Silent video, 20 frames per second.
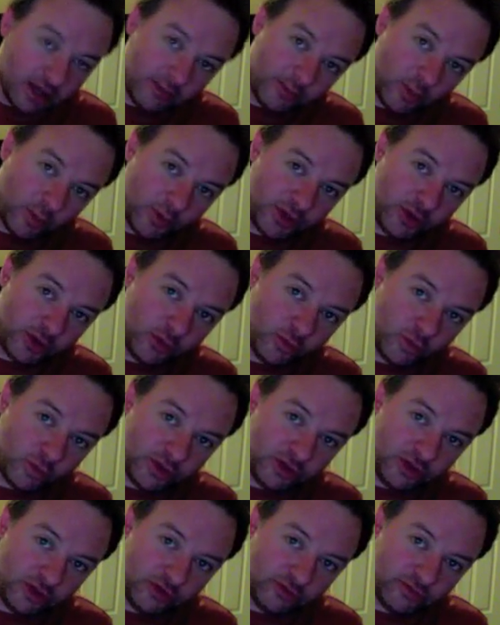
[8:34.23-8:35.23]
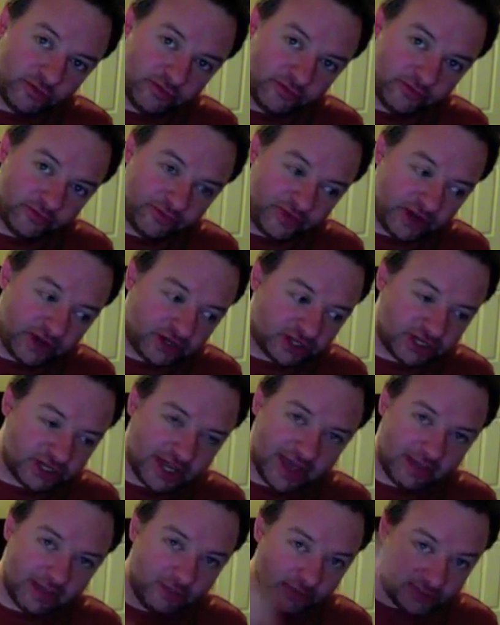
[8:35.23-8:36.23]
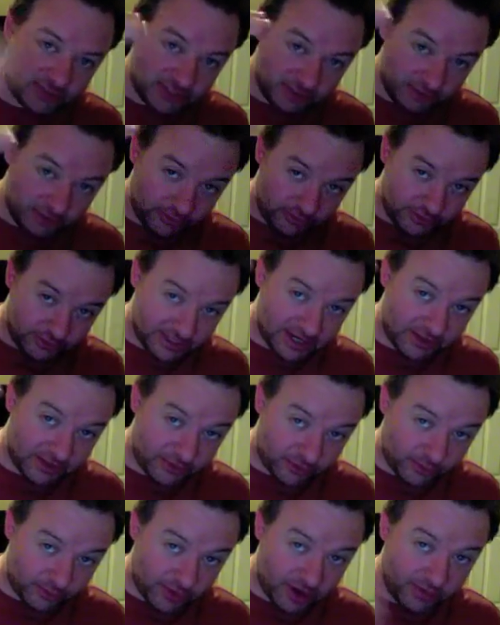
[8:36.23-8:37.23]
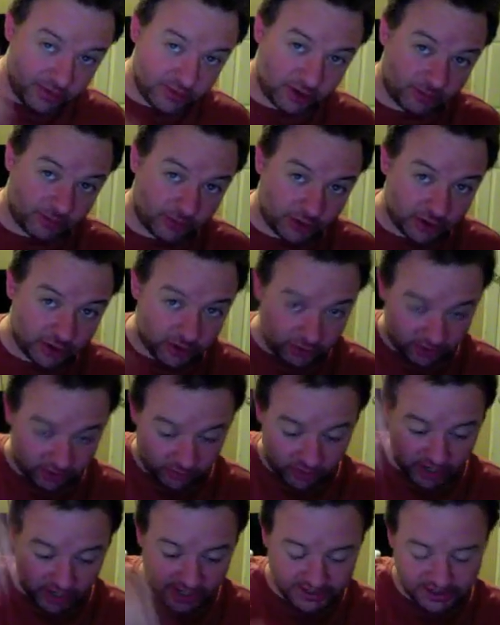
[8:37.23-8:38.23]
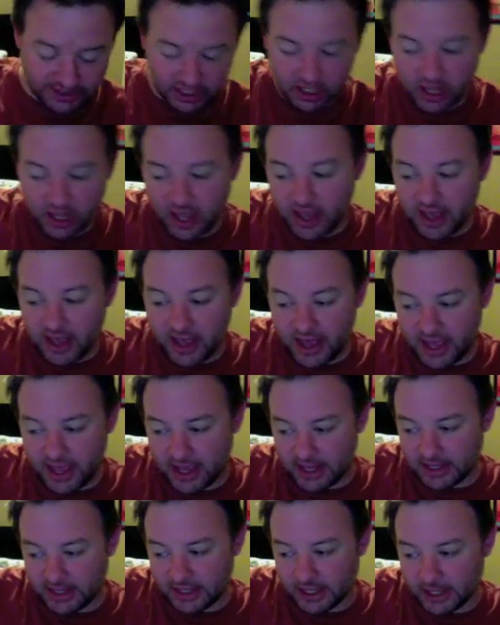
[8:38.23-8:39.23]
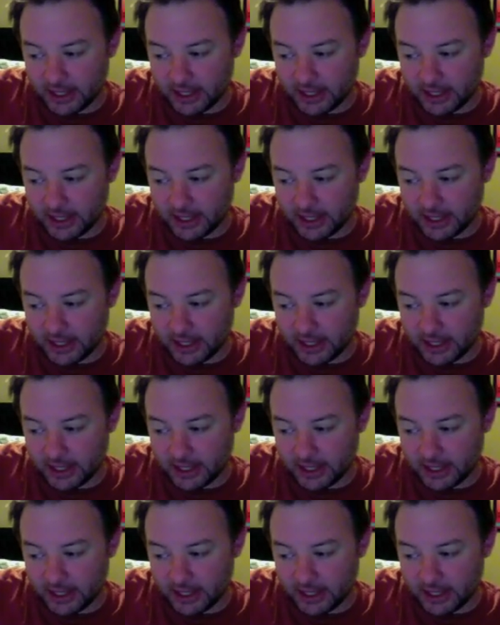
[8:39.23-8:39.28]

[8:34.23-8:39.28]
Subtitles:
But when you finish a game, you'll see the little kind of thermometer mercury rising, and